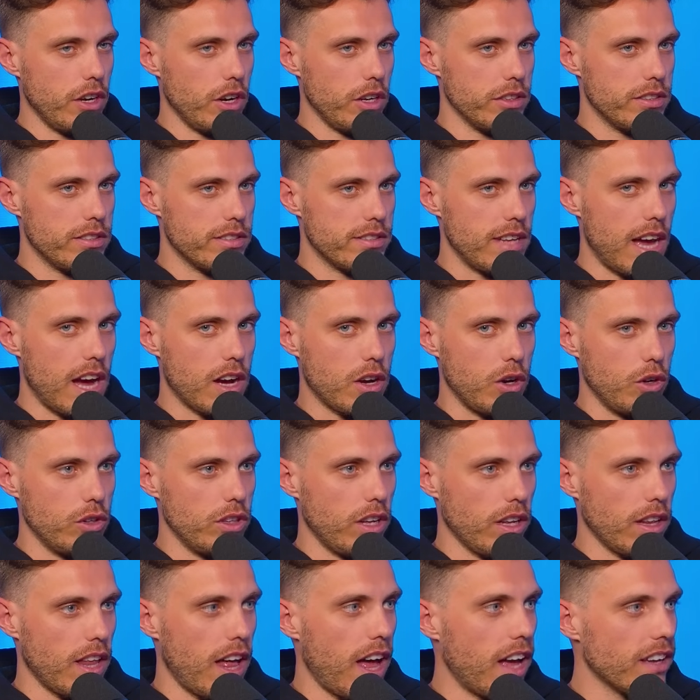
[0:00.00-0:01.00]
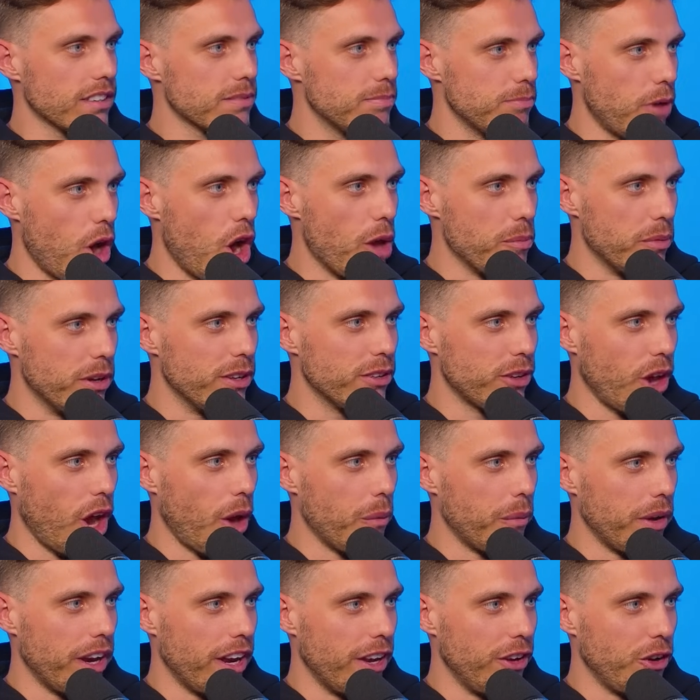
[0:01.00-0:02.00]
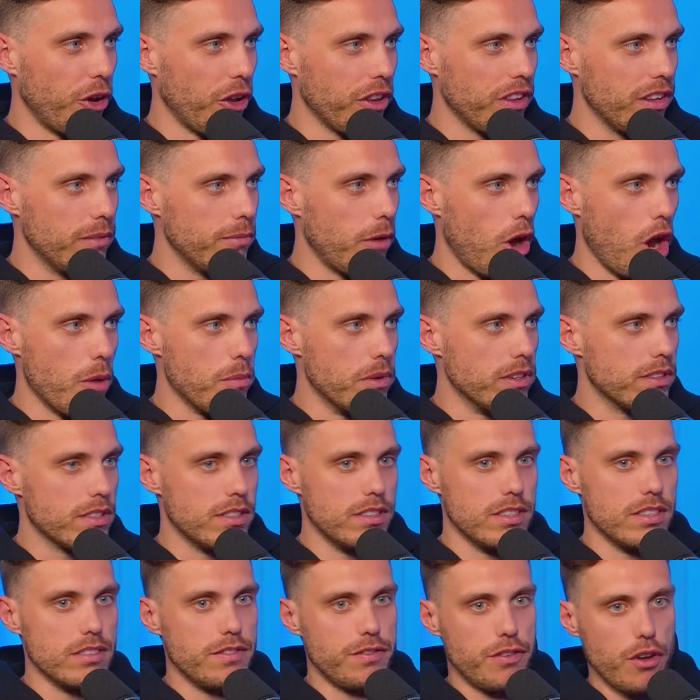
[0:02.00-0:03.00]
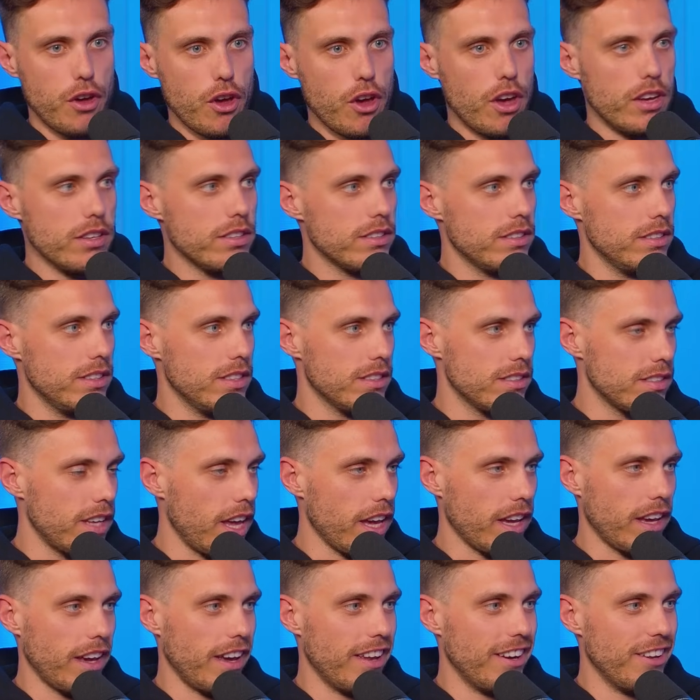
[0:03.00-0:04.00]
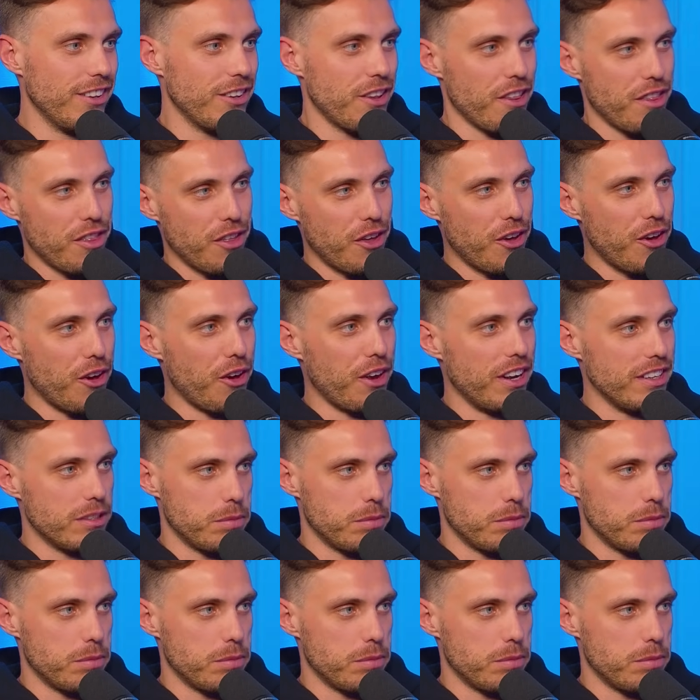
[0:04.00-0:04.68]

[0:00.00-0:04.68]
stuck on the last moment, don't we? And not the moments in the first and the second and the third.